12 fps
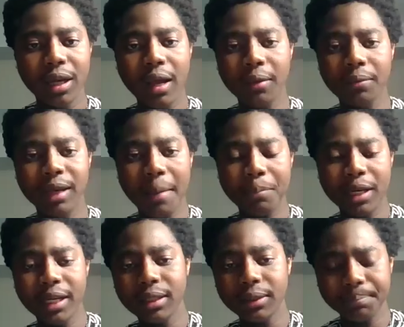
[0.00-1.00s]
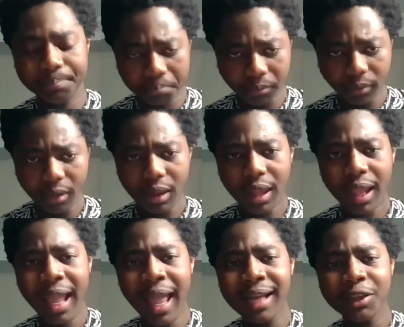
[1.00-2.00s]
that played.
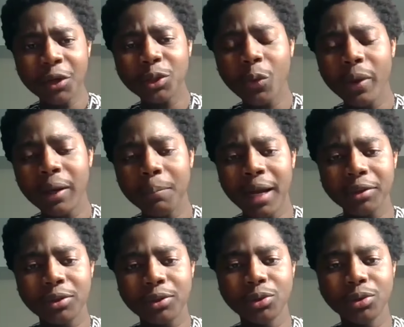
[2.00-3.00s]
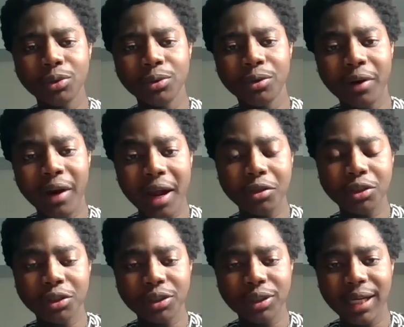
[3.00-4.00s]
And he also went back to Real
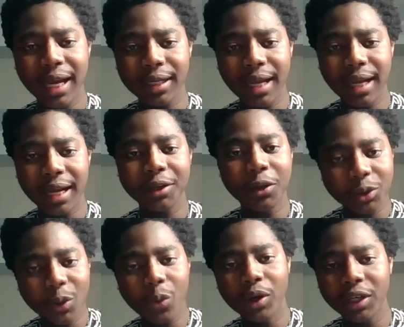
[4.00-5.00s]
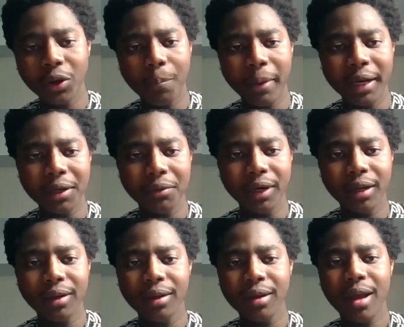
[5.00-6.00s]
Sociedad, and he also won the Copa del Rey.
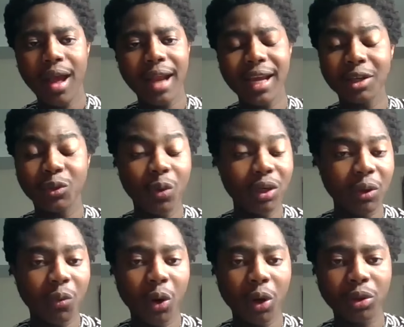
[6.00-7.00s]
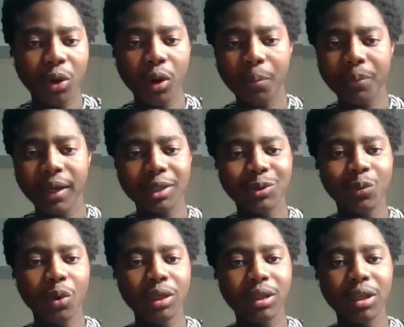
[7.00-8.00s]
And he has won the World Cup. He has
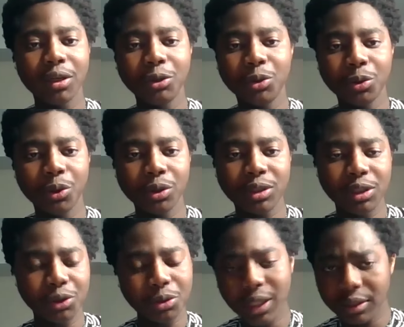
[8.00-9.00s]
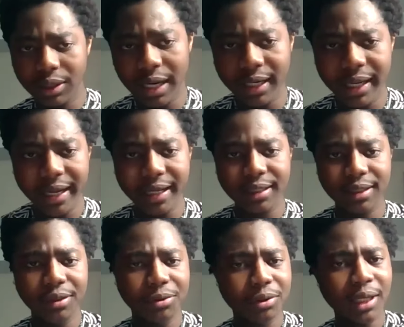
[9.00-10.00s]
won the Euros in 2008,
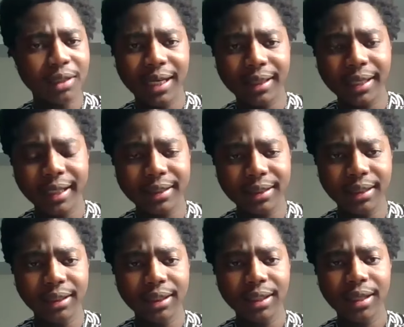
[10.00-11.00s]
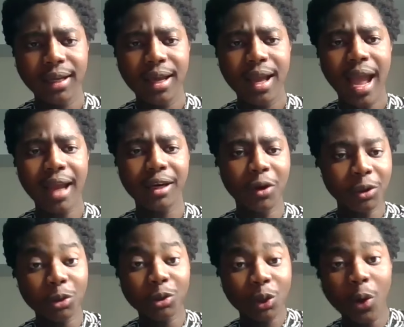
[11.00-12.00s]
in 2013. And he
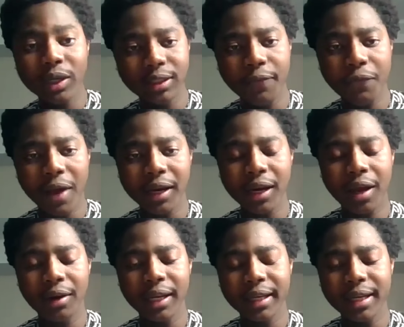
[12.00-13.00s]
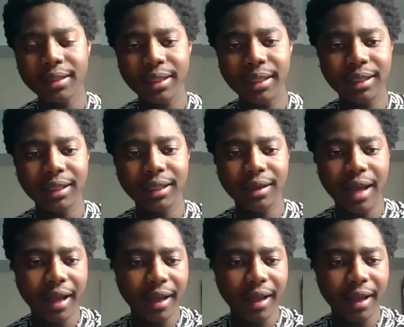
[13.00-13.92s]
also scored in the final against Italy.